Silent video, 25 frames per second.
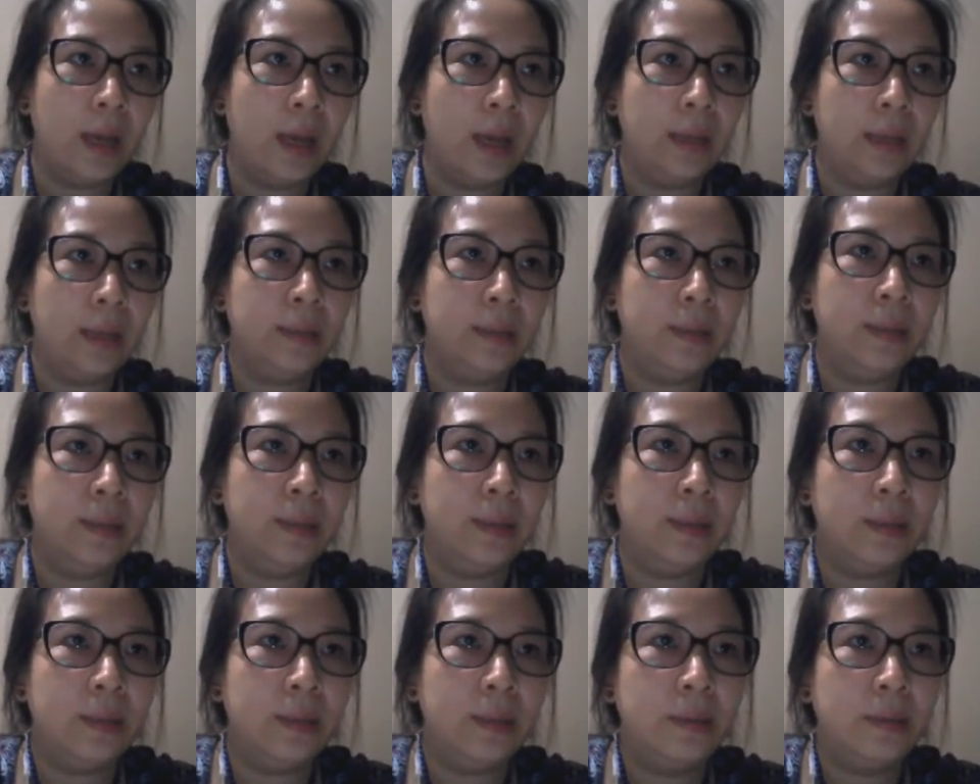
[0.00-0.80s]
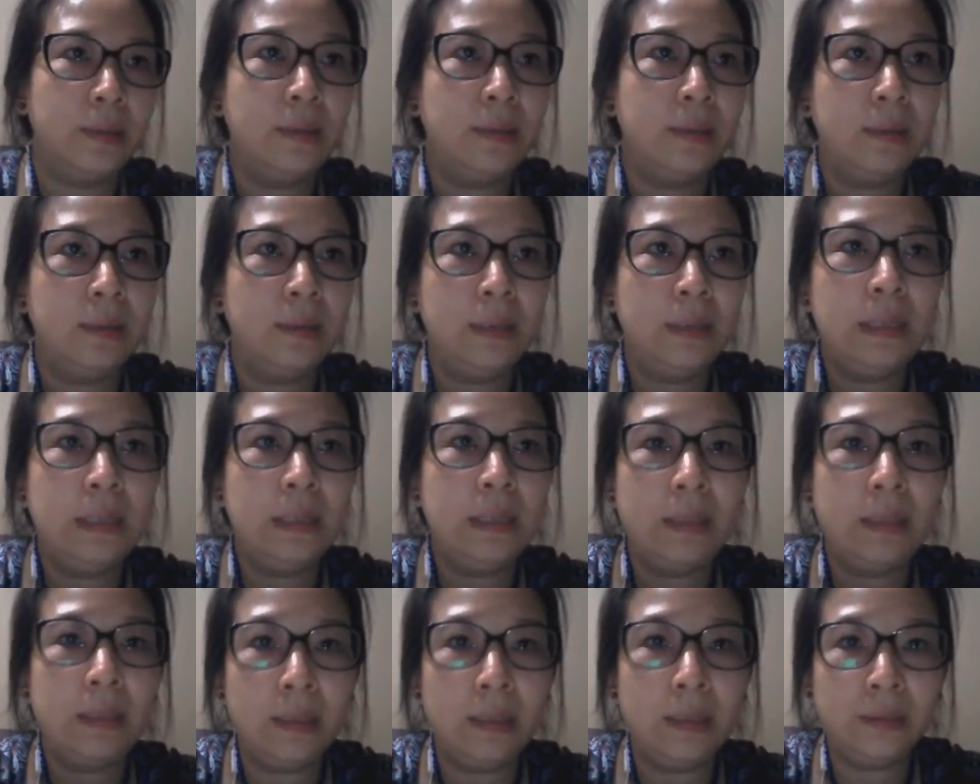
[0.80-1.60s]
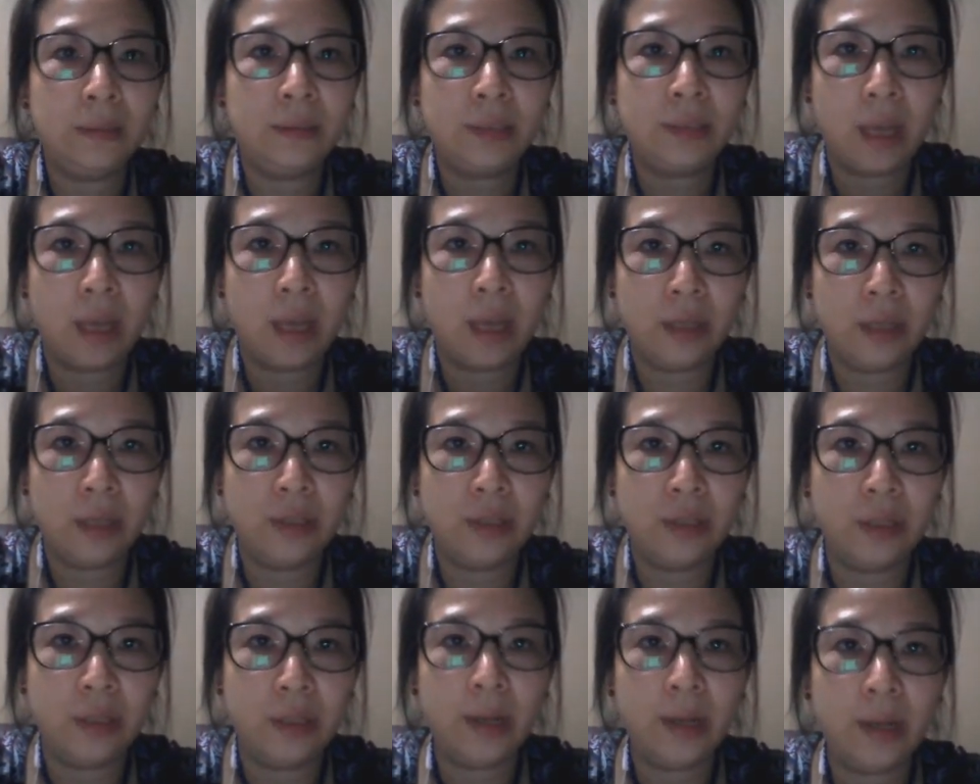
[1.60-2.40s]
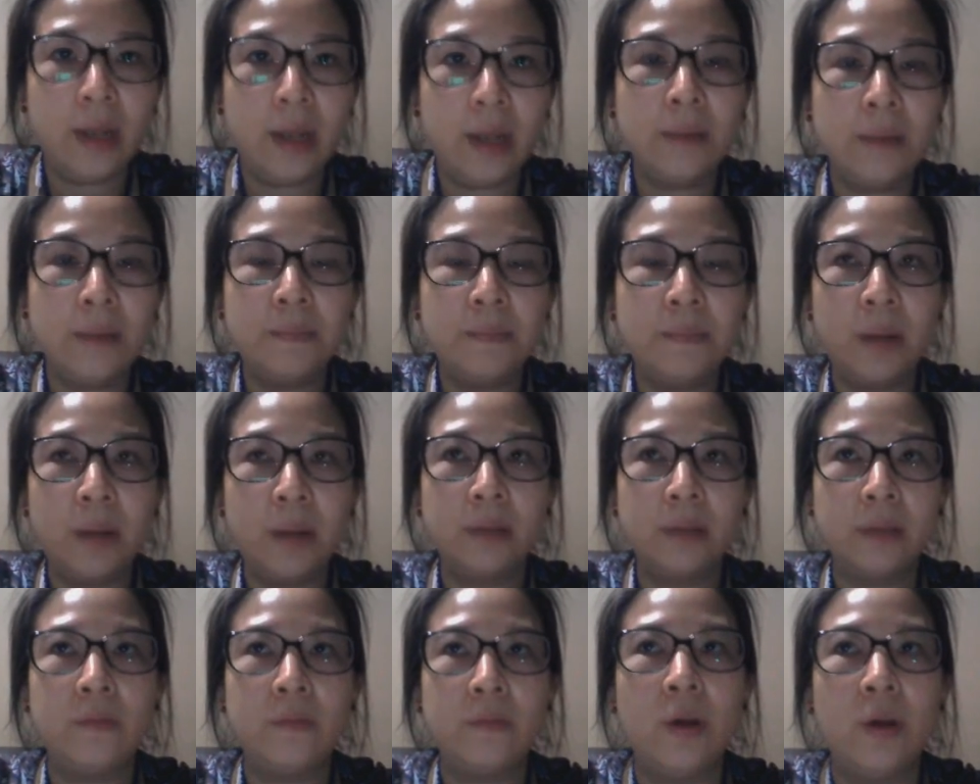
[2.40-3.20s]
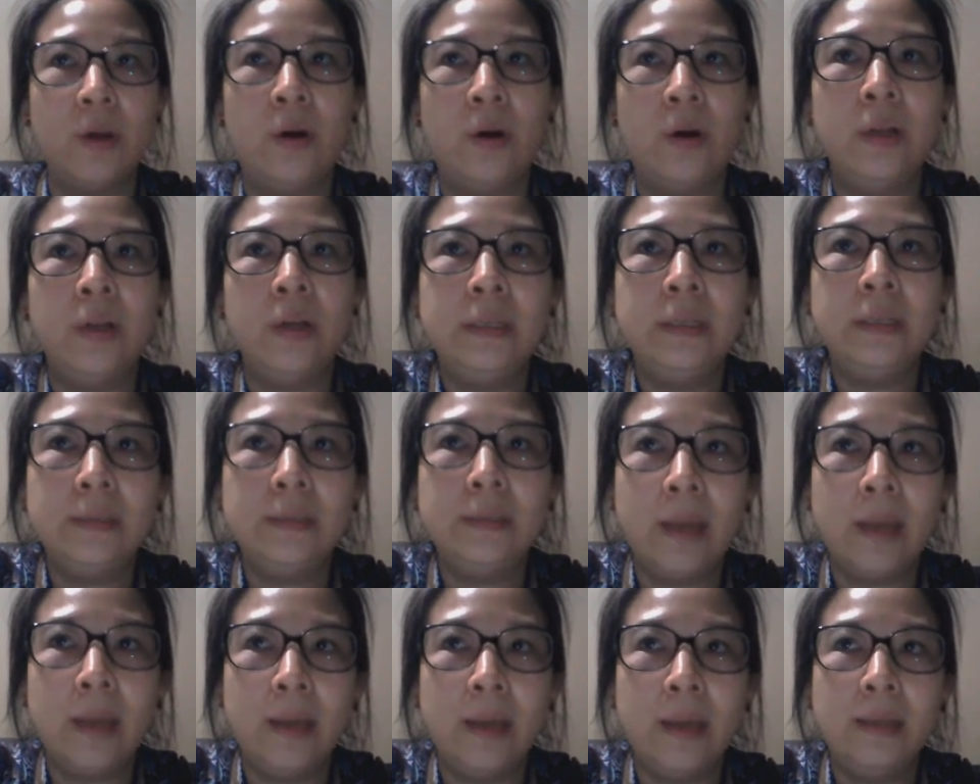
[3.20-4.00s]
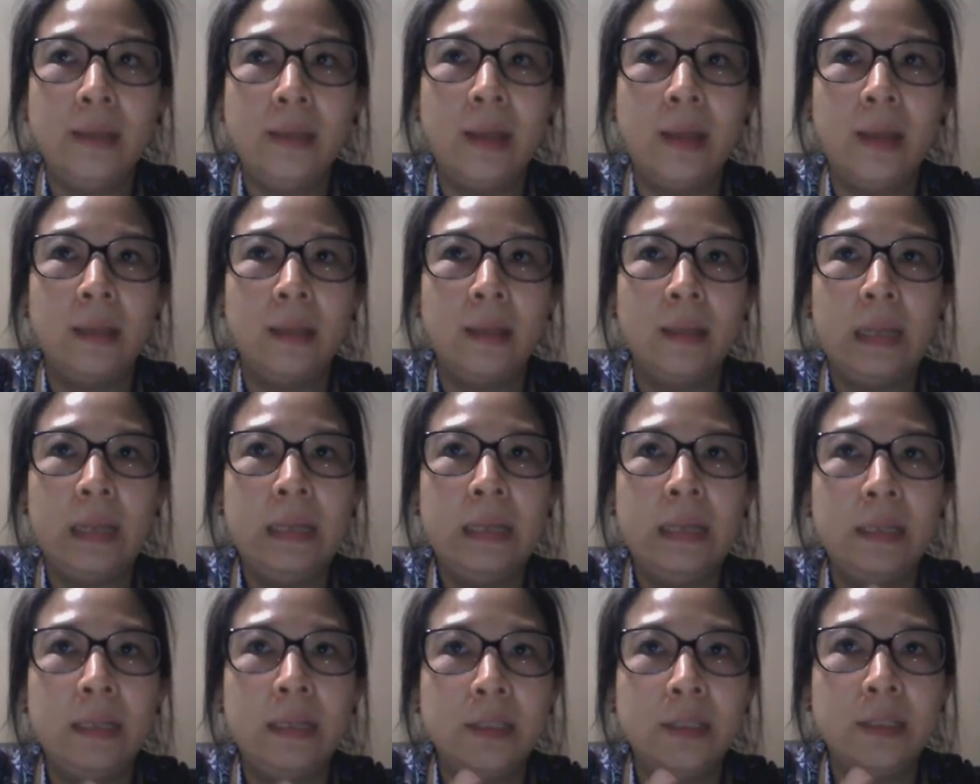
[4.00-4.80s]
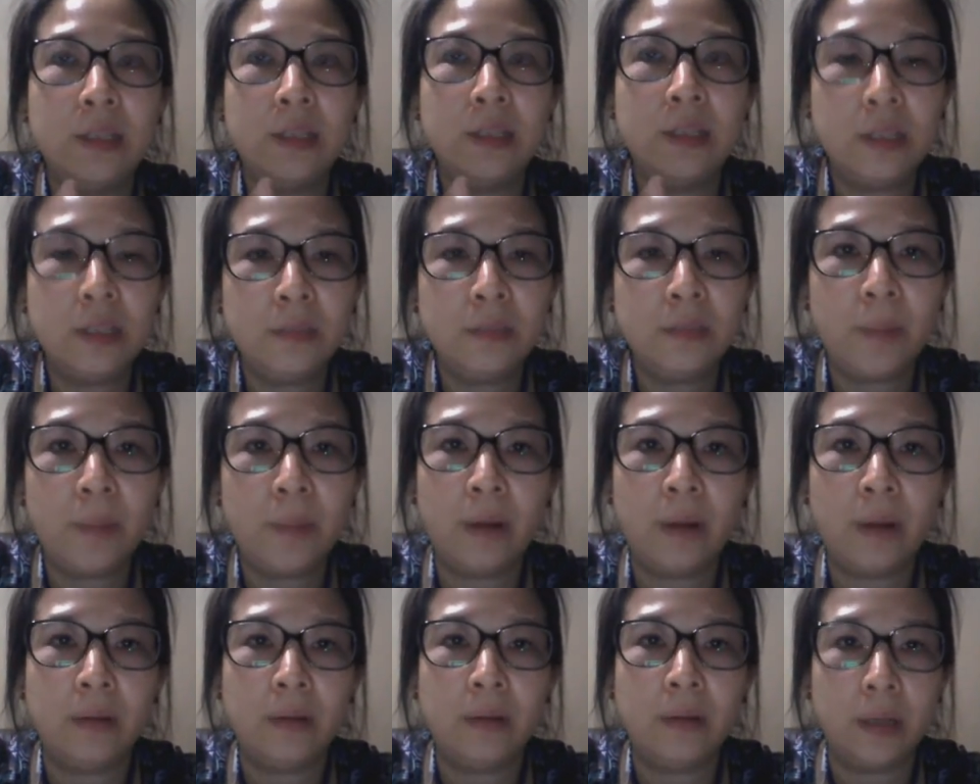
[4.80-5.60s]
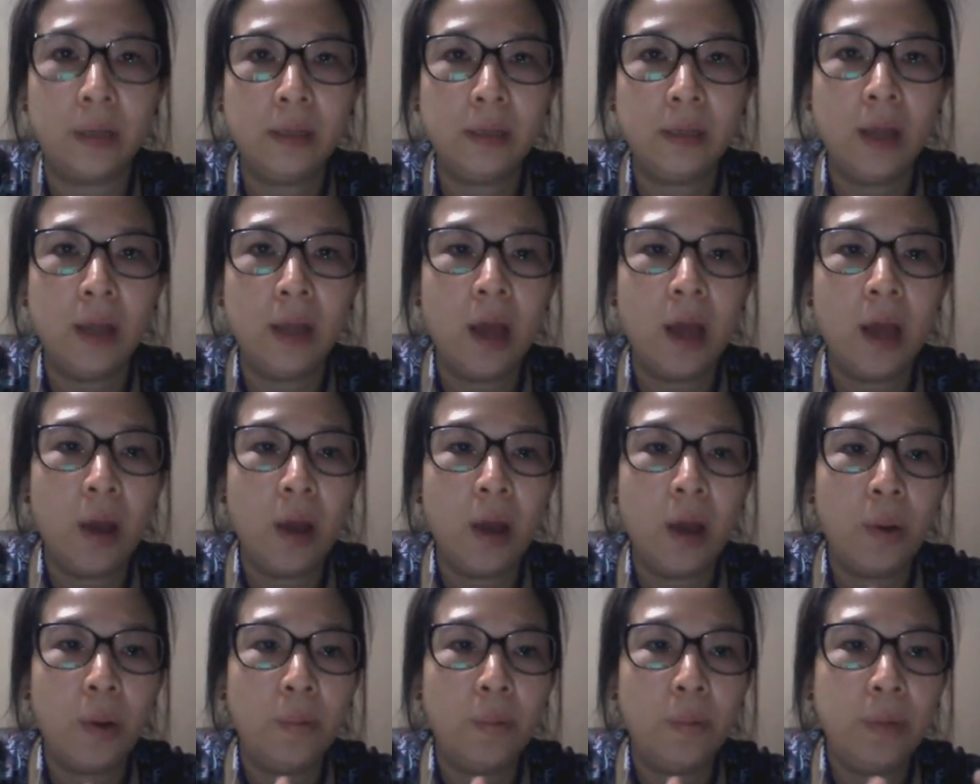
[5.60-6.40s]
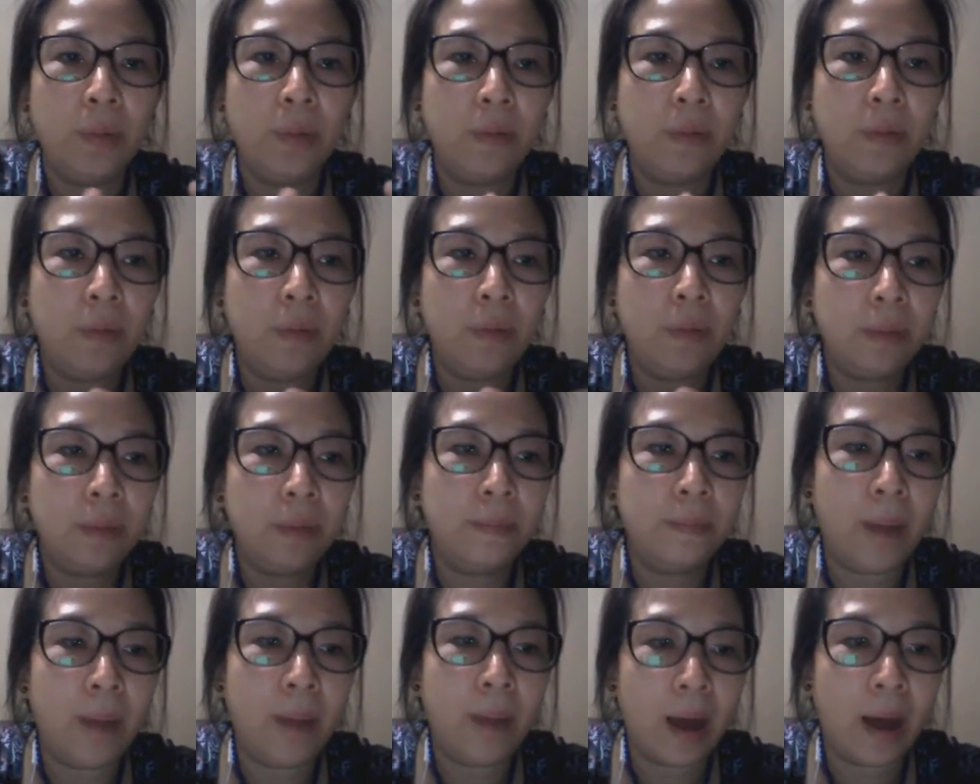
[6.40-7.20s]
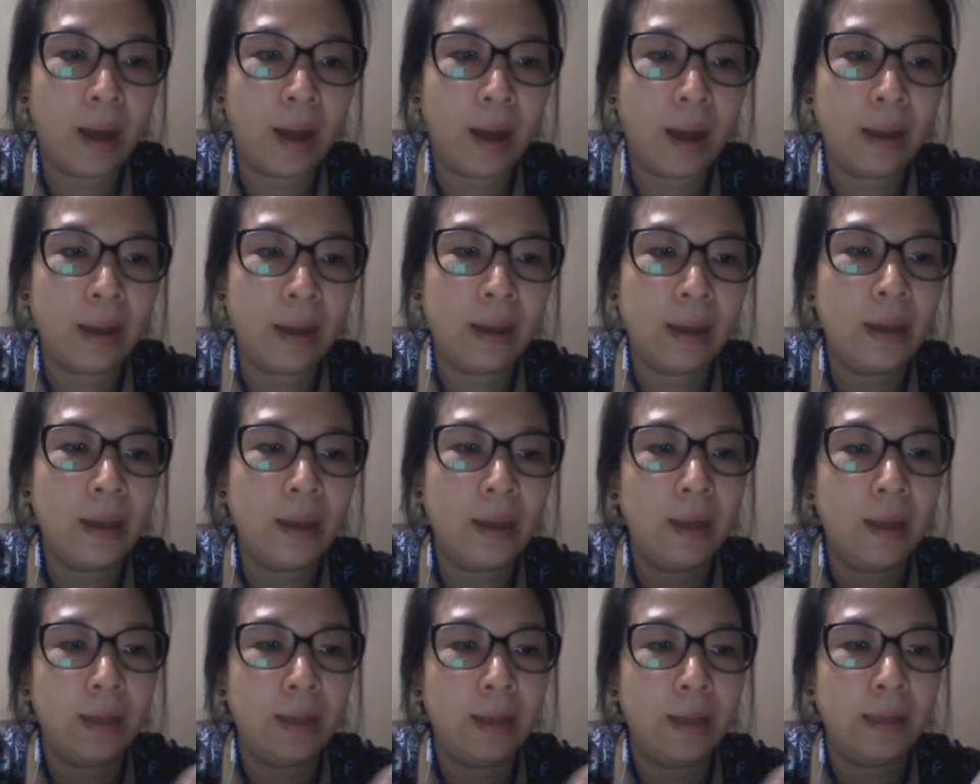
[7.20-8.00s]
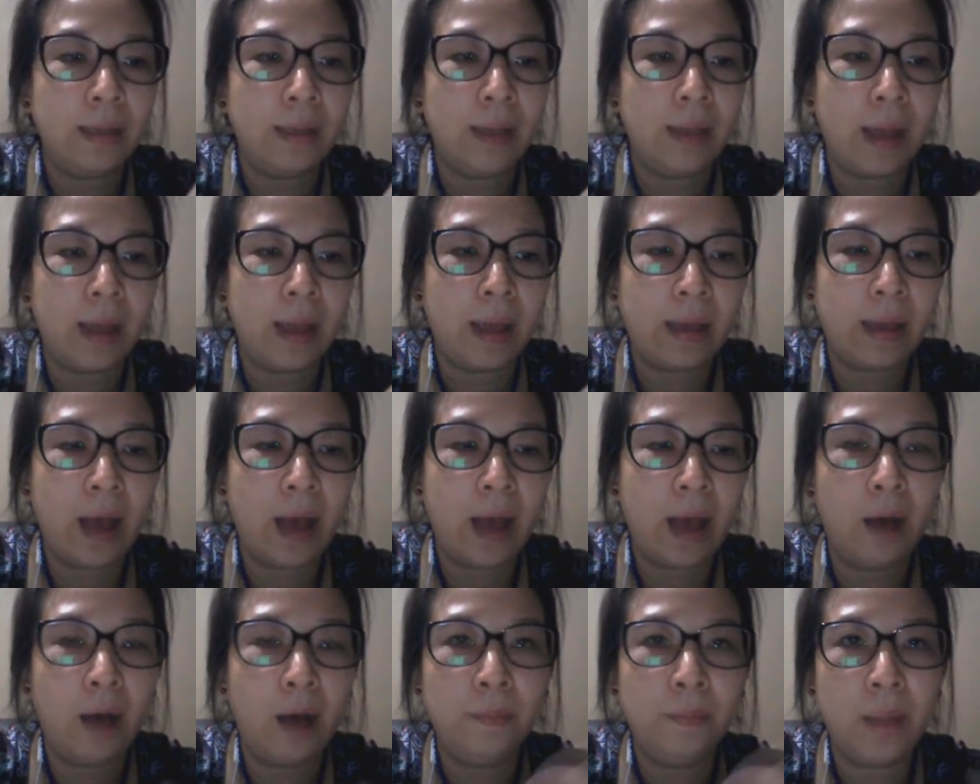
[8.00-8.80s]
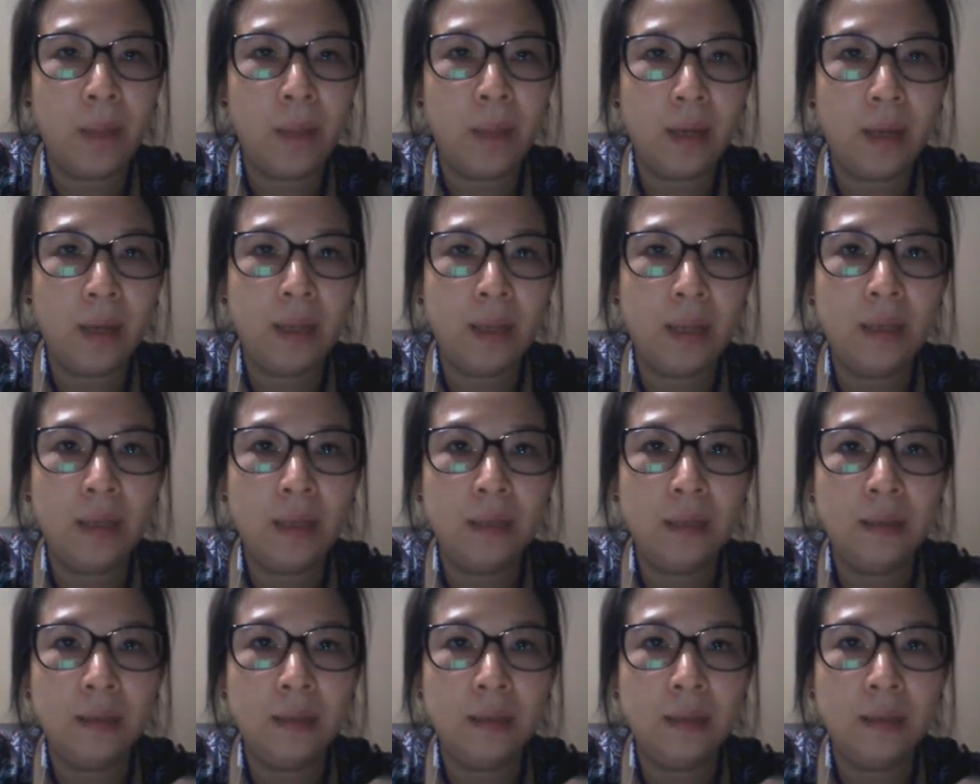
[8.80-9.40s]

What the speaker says: the detailed scheduling, but we're only saying that in the certain period we will buy like how many